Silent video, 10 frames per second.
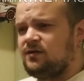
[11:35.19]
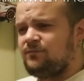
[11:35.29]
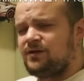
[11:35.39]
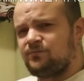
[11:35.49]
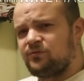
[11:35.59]

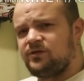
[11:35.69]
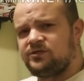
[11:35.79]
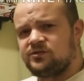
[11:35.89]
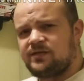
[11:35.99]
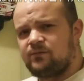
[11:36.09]
but I'm pretty
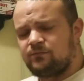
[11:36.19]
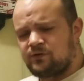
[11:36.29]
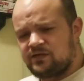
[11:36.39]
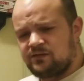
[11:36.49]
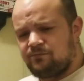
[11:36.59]
sure that would
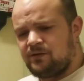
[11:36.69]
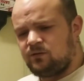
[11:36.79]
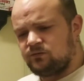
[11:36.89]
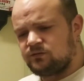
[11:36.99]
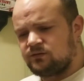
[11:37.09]
break the
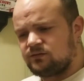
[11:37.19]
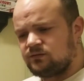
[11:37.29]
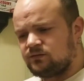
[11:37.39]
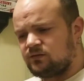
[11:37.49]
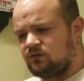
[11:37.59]
belts.
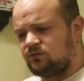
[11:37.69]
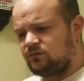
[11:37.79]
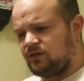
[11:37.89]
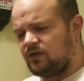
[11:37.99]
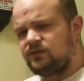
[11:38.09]
So
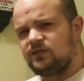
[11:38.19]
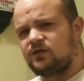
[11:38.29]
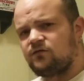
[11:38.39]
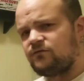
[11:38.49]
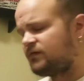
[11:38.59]
yeah, I didn't
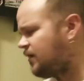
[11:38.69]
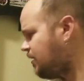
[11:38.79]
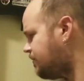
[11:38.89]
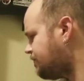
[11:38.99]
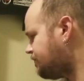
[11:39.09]
go for that.